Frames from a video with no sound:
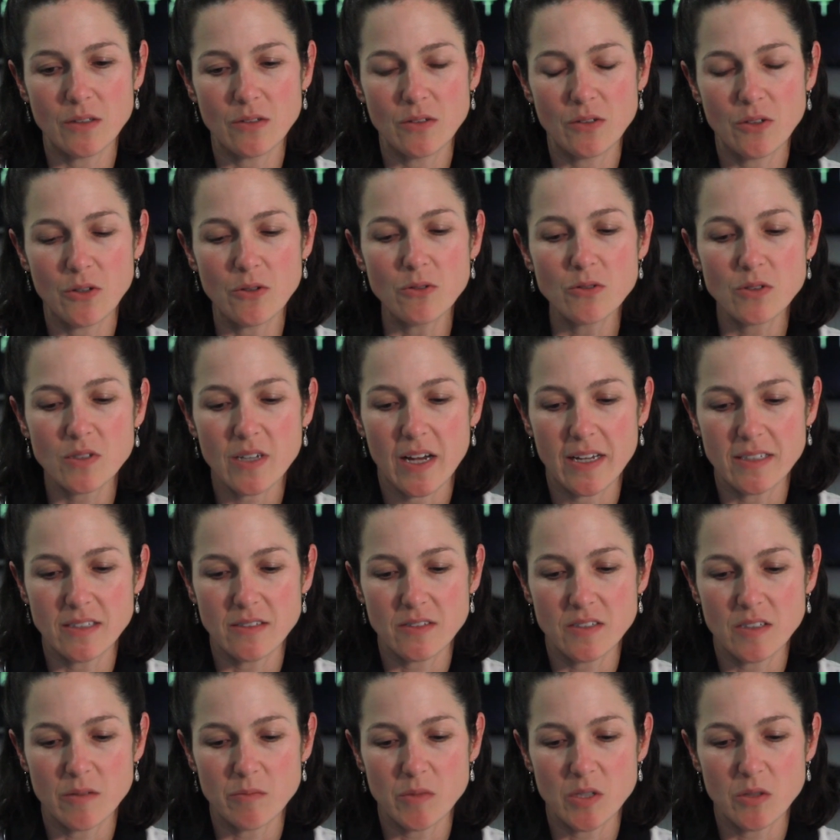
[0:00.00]
Those kinds
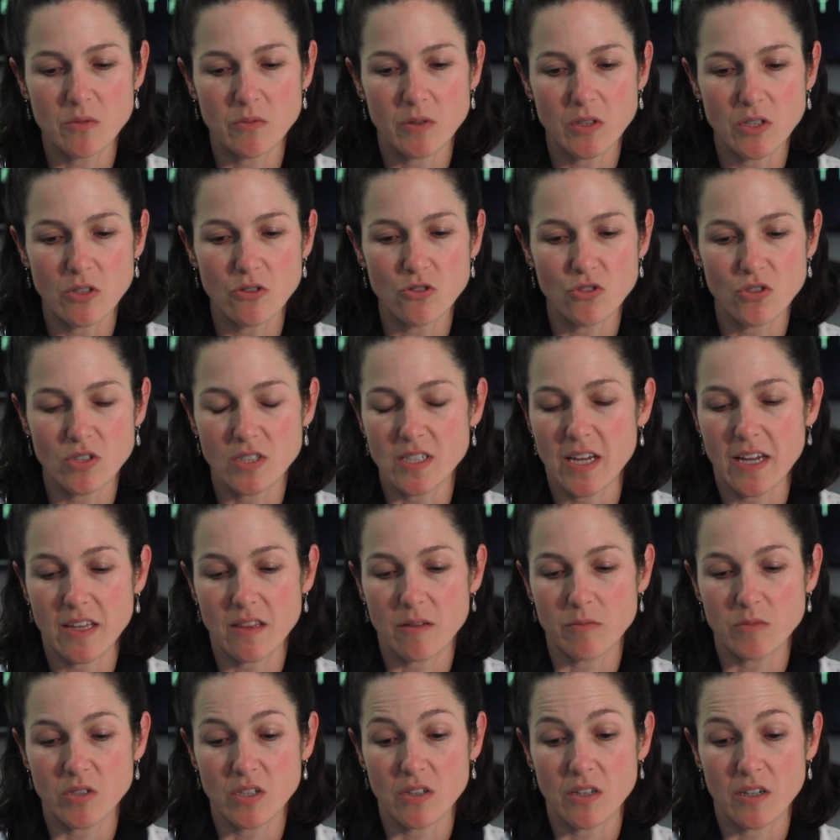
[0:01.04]
of symptoms will usually take
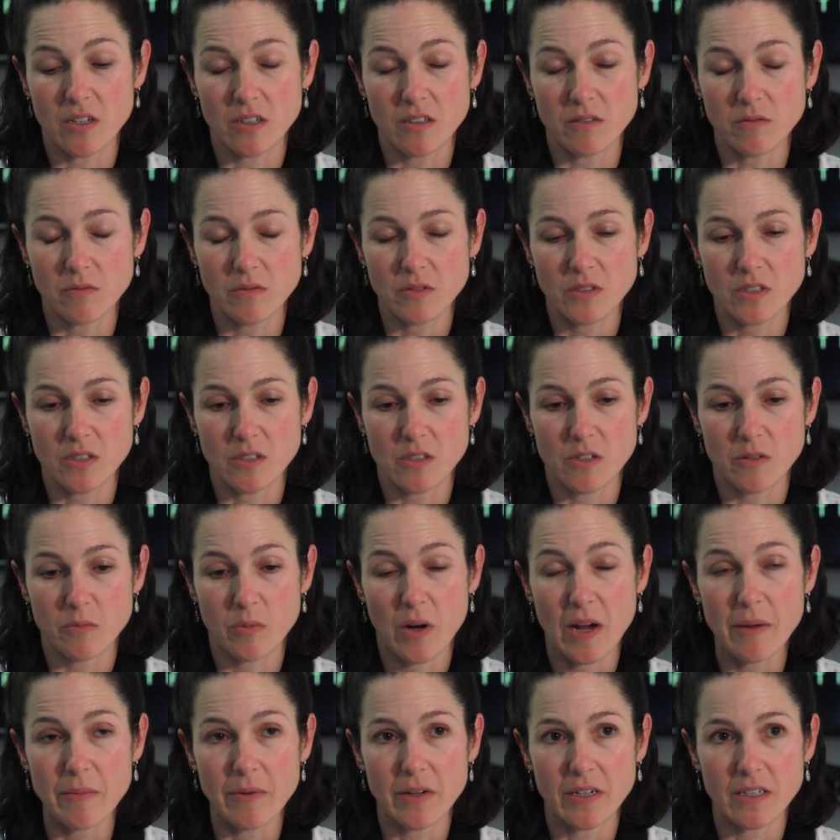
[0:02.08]
them to their
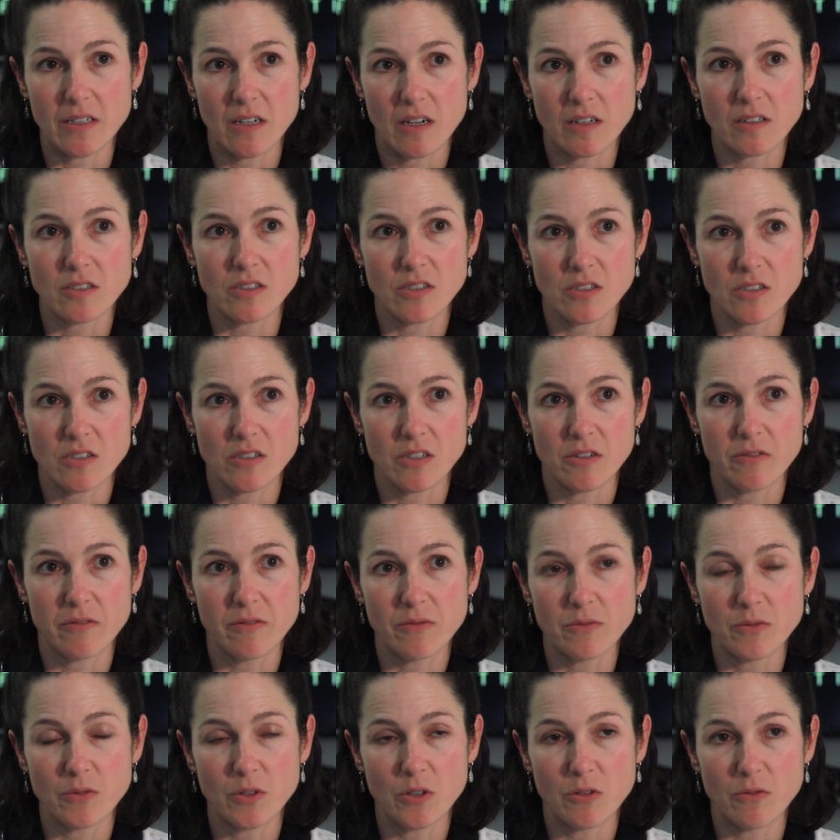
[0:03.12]
primary doctors or
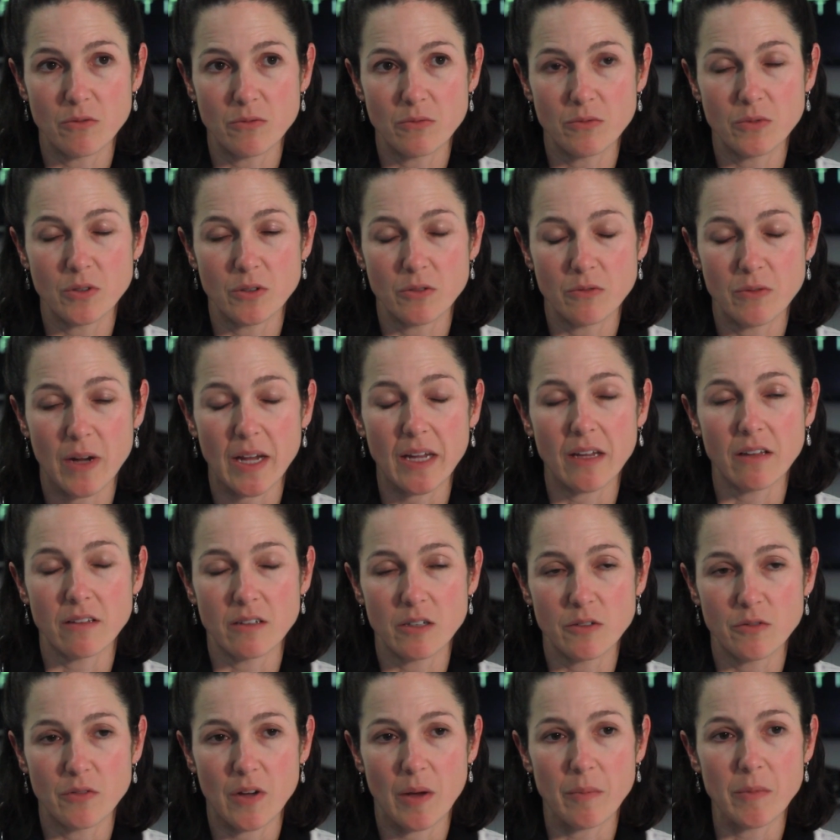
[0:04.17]
your
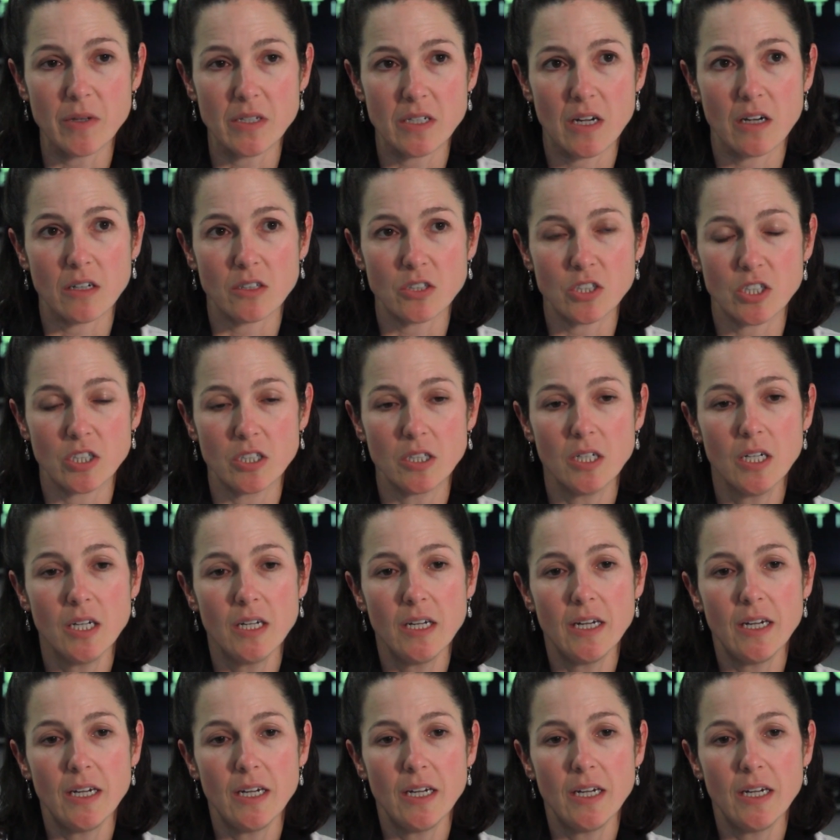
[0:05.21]
regular family doctor,